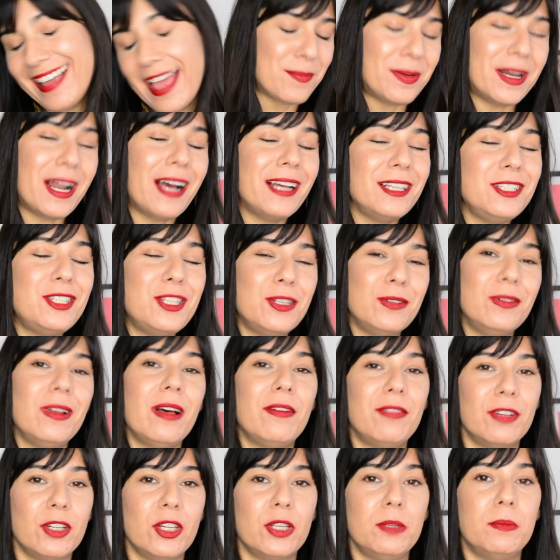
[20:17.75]
But I do
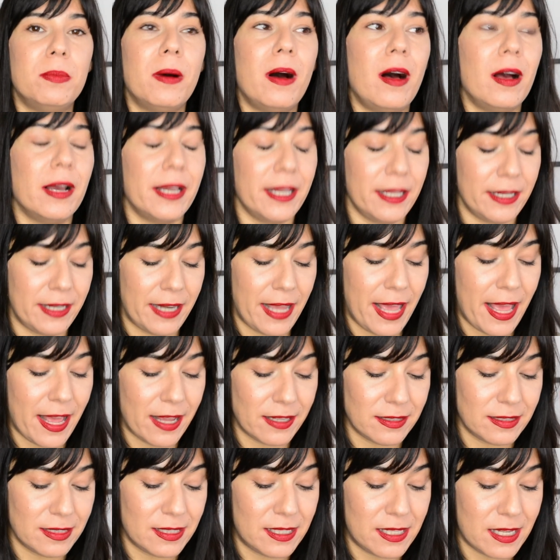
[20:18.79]
love a good bargain
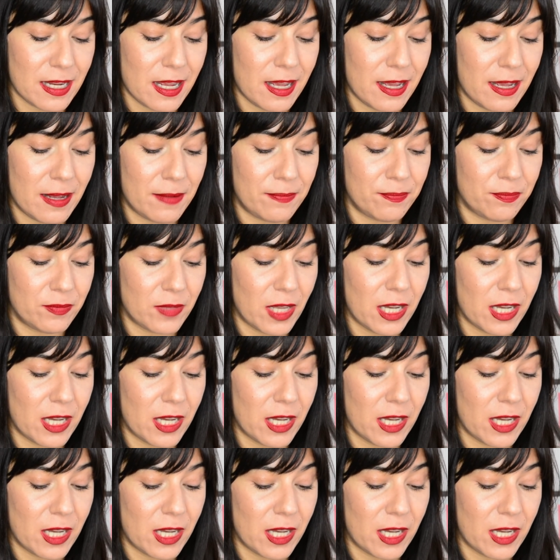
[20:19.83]
and um,